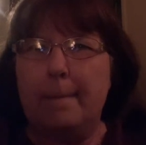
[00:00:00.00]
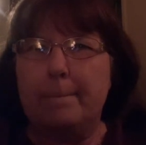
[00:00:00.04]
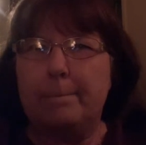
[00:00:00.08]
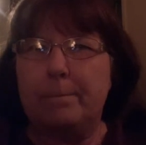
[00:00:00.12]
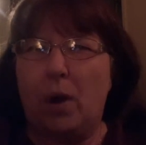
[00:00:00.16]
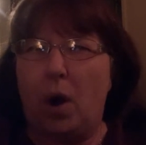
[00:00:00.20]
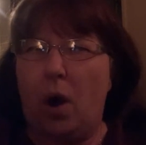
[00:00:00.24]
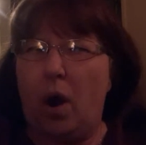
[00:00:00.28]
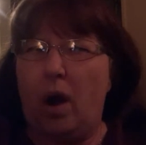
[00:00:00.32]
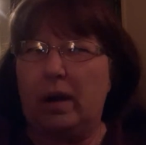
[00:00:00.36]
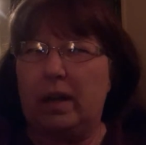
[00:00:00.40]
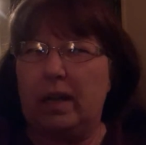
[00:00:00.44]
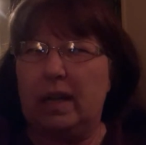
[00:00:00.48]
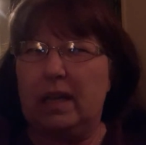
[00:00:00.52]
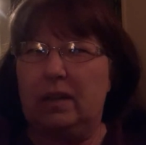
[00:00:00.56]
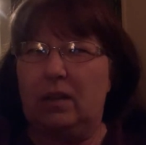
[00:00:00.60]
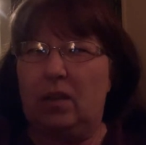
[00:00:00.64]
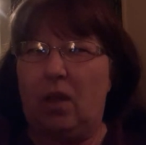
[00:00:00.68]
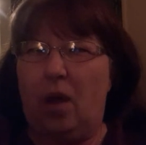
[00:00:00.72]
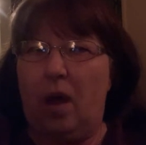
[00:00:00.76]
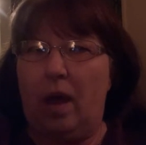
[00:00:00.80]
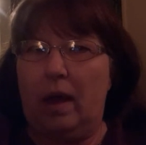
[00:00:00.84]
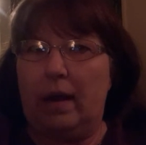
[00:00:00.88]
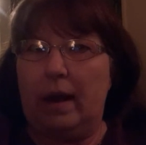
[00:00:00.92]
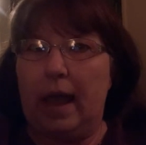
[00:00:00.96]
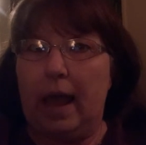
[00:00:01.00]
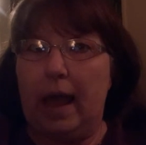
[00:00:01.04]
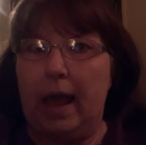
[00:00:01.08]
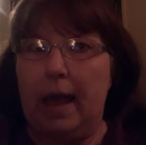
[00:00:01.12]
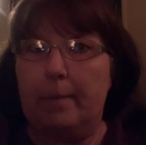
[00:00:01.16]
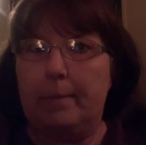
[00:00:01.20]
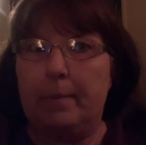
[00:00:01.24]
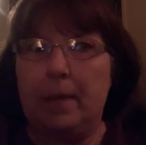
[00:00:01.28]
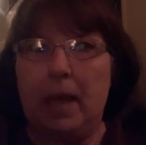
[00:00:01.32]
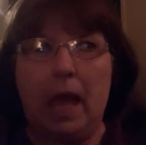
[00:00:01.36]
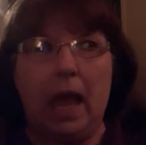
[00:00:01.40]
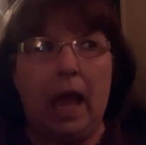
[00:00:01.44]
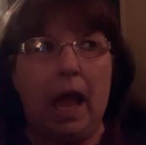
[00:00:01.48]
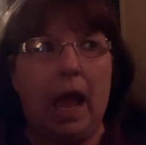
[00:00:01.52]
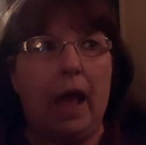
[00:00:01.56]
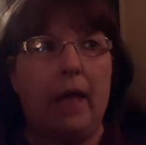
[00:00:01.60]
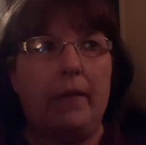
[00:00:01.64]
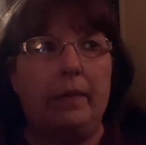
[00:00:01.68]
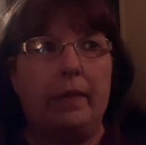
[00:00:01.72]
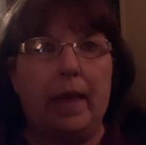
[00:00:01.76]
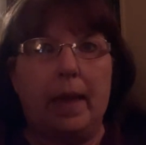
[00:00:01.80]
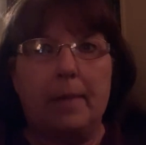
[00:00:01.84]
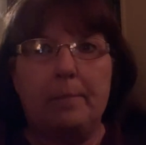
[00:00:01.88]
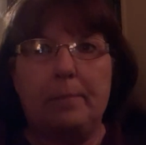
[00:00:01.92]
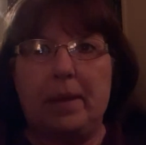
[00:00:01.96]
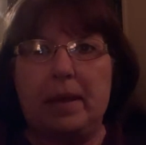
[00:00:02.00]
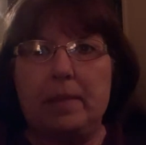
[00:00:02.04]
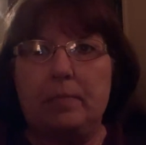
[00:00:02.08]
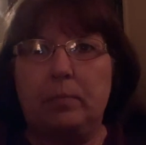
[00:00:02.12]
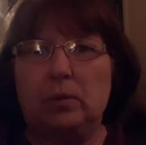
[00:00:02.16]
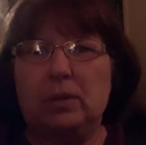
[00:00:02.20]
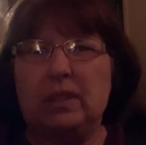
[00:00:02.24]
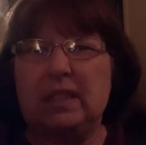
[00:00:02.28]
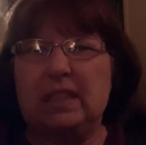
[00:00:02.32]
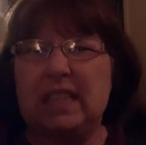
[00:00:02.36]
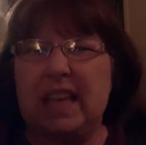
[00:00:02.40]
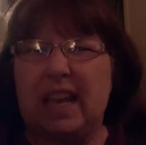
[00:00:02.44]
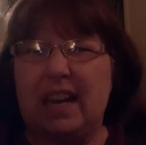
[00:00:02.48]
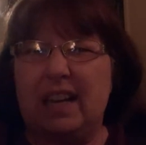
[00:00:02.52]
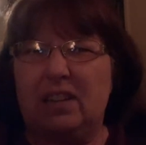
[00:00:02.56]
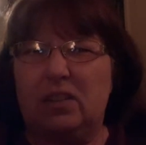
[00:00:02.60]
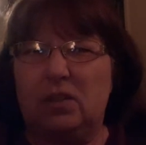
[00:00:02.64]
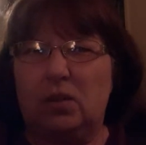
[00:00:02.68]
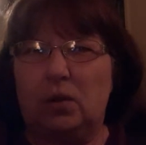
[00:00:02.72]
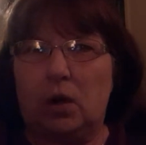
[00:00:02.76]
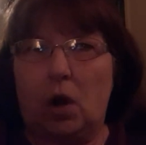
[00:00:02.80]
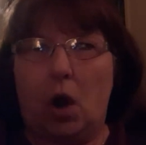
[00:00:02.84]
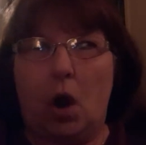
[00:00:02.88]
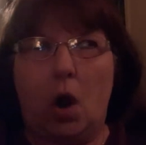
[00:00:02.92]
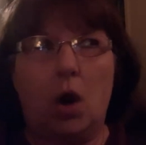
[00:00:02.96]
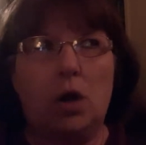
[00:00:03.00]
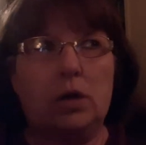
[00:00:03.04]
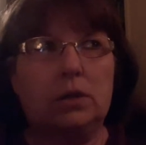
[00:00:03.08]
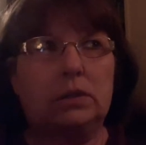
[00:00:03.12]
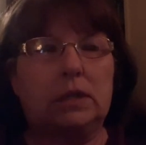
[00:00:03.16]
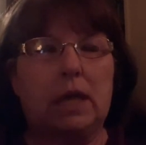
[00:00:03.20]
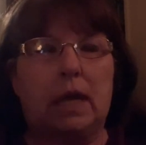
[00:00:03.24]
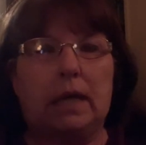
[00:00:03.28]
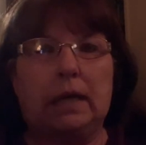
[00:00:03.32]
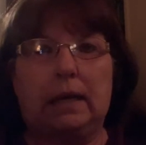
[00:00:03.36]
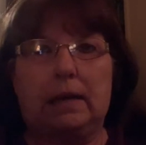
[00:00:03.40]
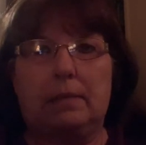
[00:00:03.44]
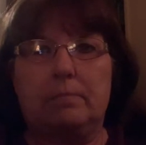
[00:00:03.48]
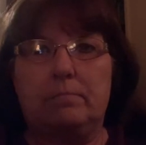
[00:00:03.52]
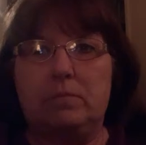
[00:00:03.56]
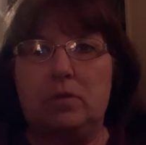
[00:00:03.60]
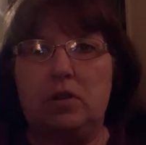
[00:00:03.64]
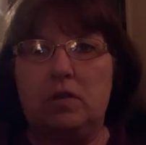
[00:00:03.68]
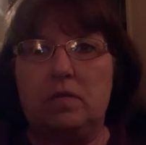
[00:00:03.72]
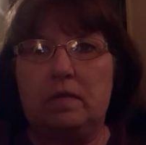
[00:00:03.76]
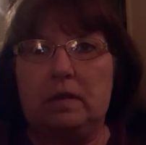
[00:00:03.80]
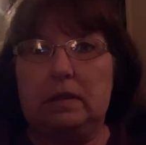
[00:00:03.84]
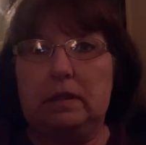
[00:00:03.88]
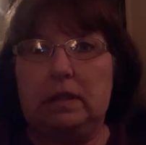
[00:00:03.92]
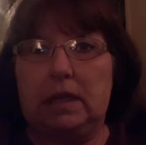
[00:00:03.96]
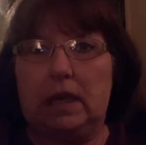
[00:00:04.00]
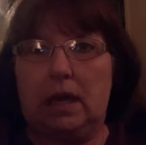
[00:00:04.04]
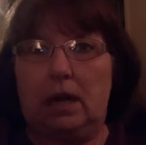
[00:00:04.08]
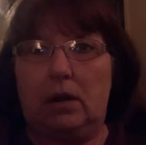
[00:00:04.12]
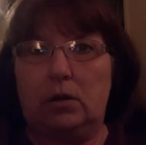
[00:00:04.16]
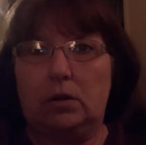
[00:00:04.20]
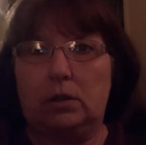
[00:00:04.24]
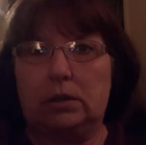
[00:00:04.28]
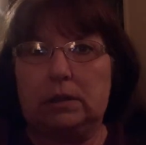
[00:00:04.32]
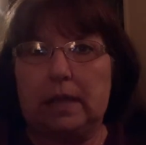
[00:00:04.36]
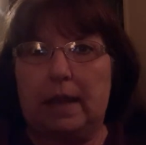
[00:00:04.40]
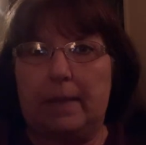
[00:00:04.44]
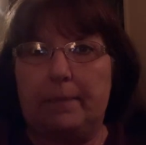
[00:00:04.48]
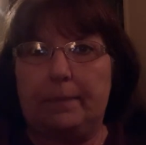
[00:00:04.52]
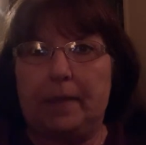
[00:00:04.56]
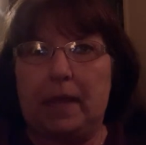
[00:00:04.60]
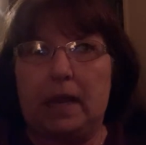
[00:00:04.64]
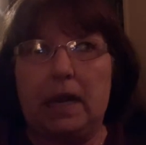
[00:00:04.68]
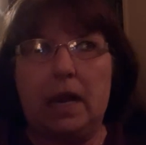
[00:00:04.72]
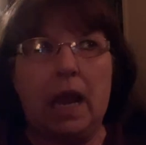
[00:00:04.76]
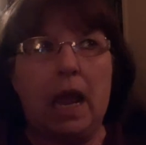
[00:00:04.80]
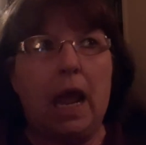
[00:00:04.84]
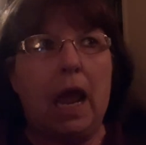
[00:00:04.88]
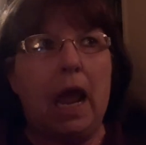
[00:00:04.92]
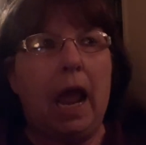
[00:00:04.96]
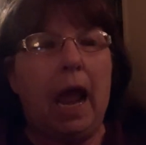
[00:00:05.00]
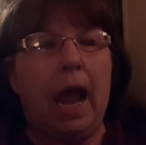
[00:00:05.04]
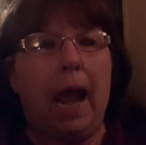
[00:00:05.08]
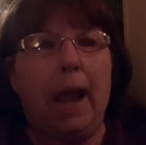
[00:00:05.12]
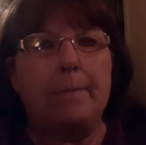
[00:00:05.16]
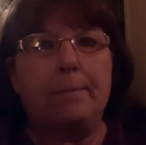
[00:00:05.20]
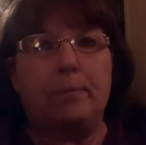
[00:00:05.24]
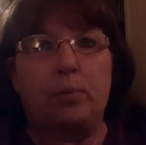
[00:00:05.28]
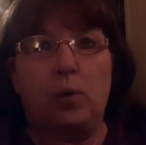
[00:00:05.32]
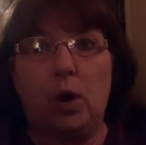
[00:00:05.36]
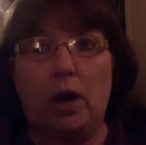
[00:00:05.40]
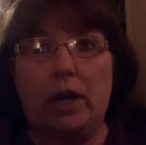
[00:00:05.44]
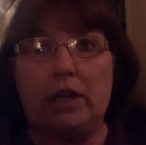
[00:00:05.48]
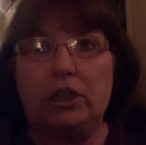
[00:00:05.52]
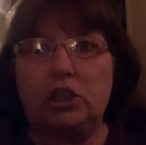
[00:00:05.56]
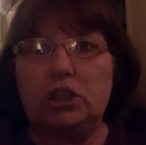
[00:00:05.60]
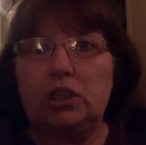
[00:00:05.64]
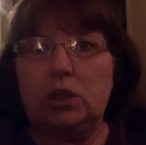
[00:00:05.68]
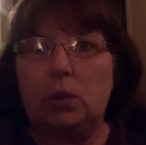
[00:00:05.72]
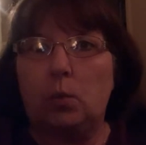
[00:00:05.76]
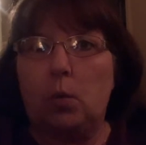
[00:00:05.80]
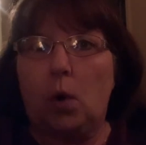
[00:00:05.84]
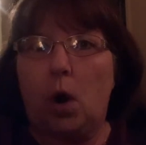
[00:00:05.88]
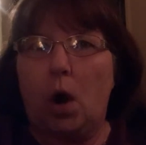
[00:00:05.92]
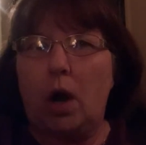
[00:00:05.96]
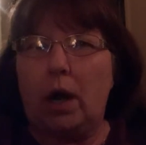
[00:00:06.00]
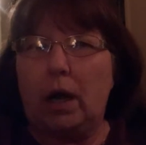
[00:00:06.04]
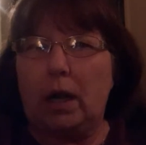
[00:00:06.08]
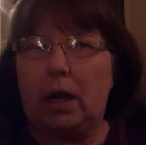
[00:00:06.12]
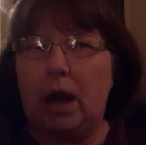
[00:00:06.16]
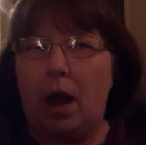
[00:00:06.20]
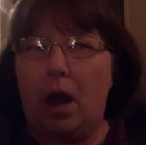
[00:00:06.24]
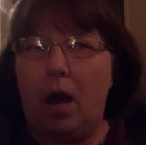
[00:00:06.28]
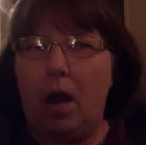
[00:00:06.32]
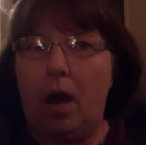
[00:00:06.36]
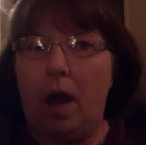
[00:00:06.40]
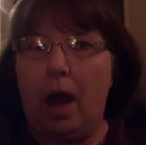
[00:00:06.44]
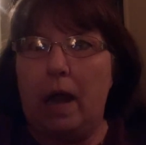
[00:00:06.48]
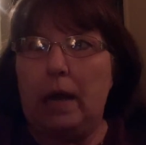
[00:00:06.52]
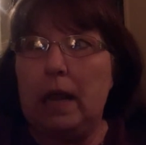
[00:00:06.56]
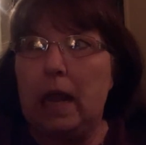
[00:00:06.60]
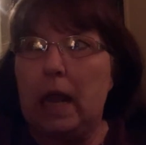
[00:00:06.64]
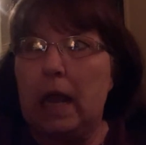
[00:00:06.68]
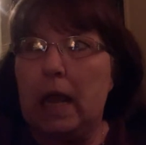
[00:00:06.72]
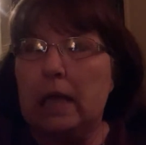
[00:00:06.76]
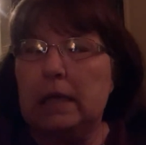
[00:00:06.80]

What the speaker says: parking lot up and let people sit in their cars like in a movie theater or something and preach the word of God,